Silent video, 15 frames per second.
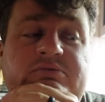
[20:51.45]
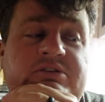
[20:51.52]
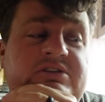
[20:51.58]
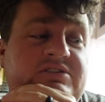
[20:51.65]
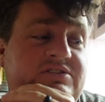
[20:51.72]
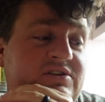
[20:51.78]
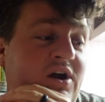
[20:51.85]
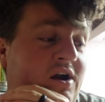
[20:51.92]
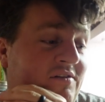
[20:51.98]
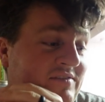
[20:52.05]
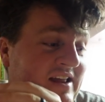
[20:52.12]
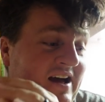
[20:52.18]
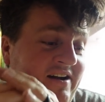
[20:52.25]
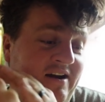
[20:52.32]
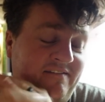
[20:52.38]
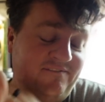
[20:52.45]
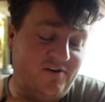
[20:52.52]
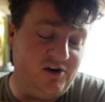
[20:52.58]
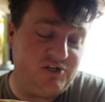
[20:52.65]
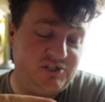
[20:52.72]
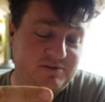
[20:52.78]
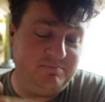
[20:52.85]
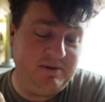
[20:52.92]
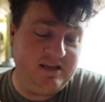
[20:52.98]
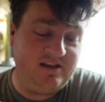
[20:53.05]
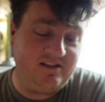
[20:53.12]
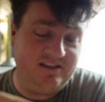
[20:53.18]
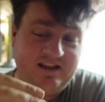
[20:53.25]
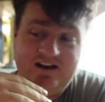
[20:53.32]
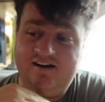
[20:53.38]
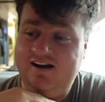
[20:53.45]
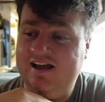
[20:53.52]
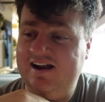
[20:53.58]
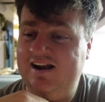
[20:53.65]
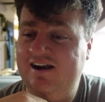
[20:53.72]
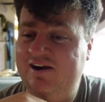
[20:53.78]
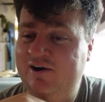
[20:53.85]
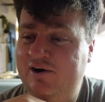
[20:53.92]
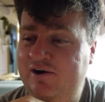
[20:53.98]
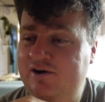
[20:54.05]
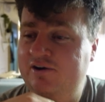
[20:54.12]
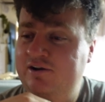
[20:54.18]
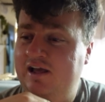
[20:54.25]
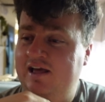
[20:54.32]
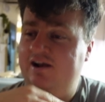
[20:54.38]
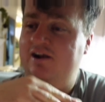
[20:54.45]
we scarf down our first meal here at our at